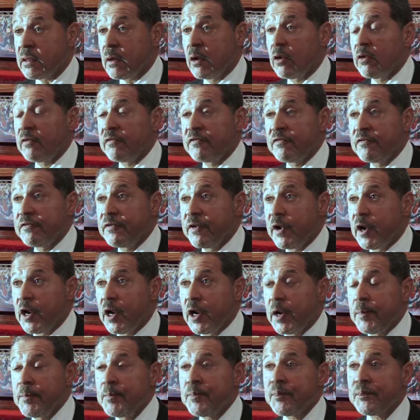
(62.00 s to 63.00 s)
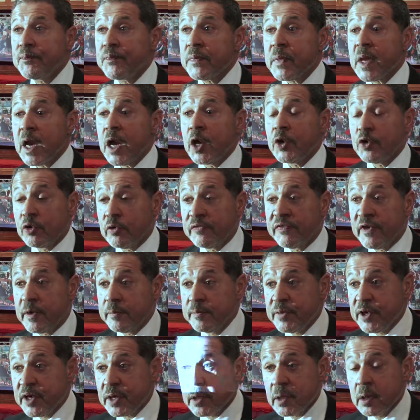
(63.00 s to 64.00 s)
of uh,
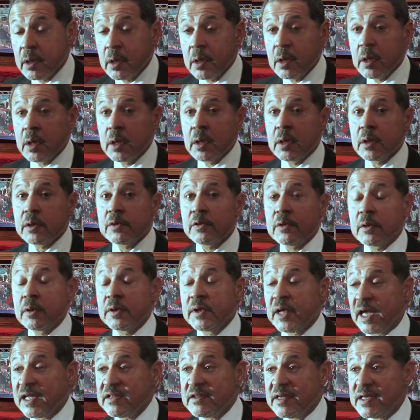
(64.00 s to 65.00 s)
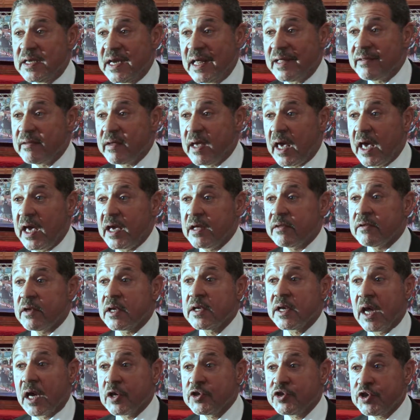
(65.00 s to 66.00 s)
November nineteen eighty-eight
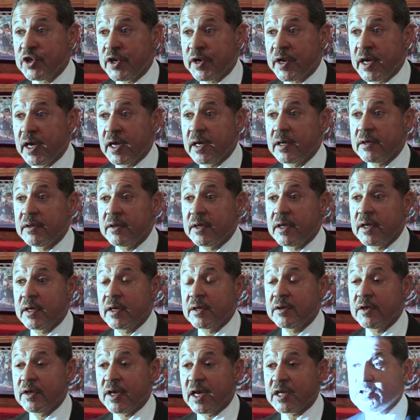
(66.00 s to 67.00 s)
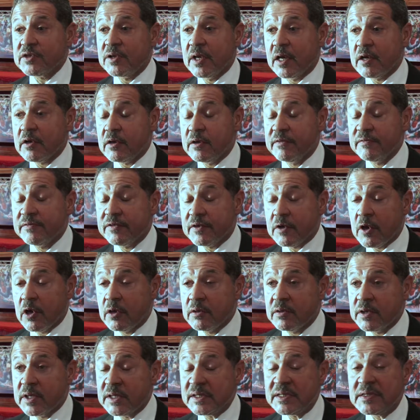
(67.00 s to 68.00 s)
in Algeria in the, in the National
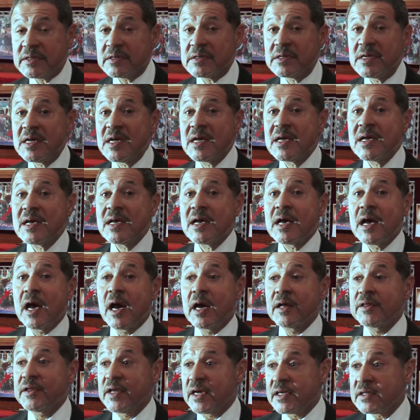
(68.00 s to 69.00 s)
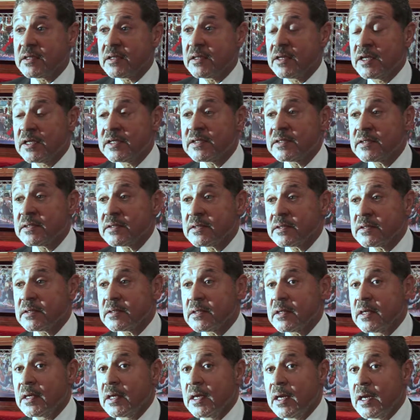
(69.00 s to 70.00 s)
Congress, and that
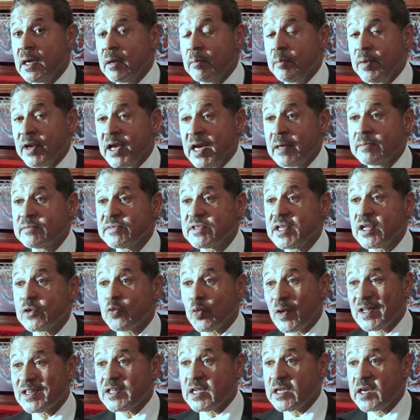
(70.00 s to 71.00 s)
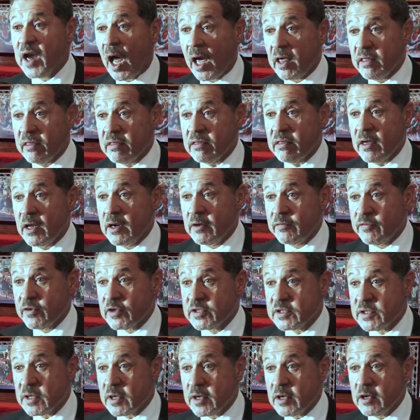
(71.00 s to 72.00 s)
this becomes the twenty-ninth
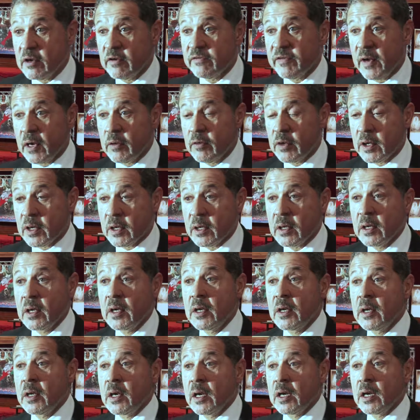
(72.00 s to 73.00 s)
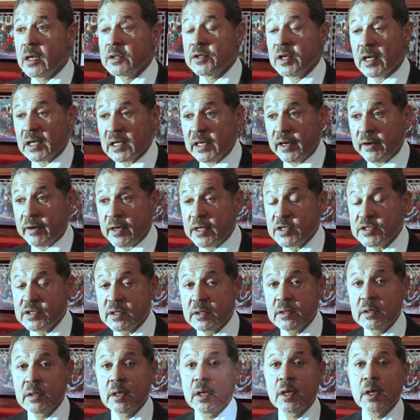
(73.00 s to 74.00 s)
anniversary of our uh,
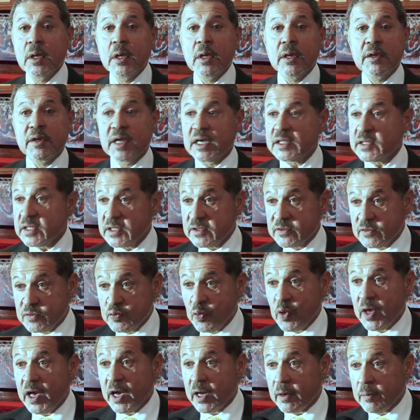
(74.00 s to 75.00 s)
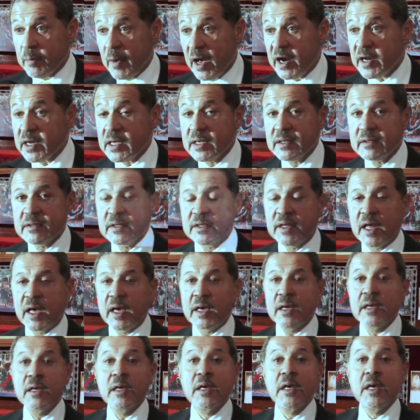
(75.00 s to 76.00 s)
declaration. That is, we are marking
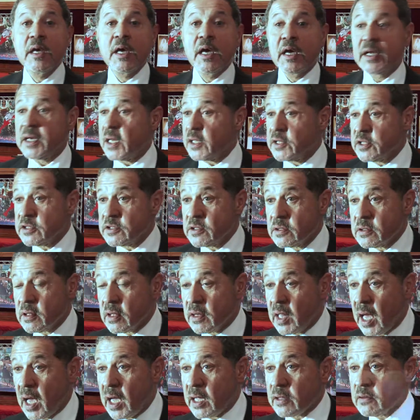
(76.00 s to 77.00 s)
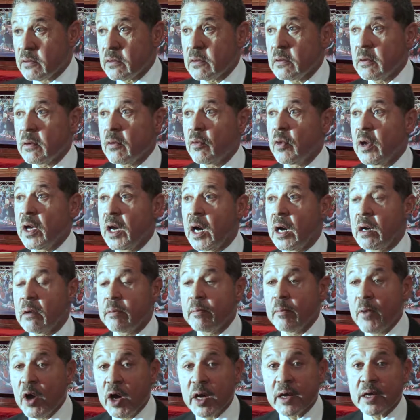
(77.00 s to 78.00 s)
today. In addition to that, we are
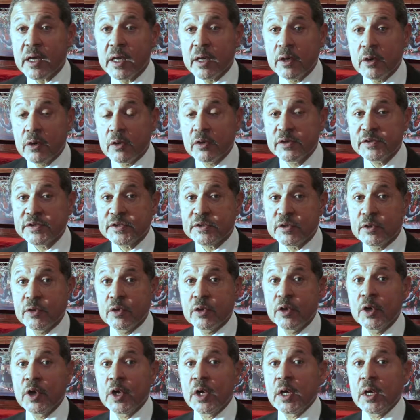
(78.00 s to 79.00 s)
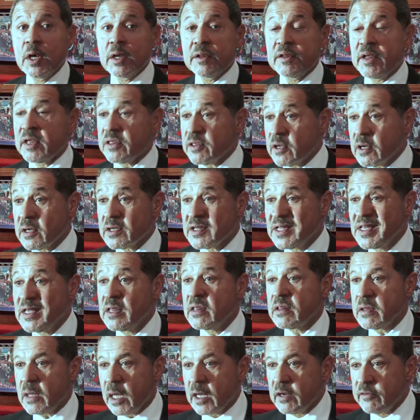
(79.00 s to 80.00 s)
marking also the
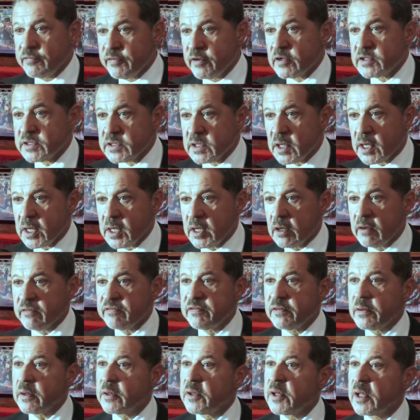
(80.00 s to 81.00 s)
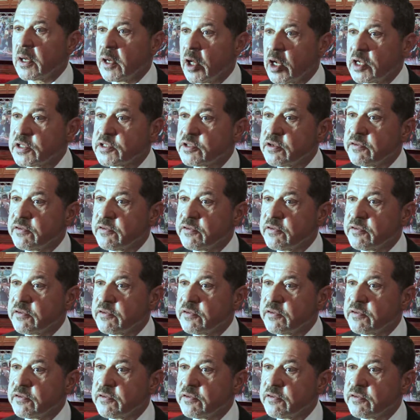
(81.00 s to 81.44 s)
thirteenth anniversary of the loss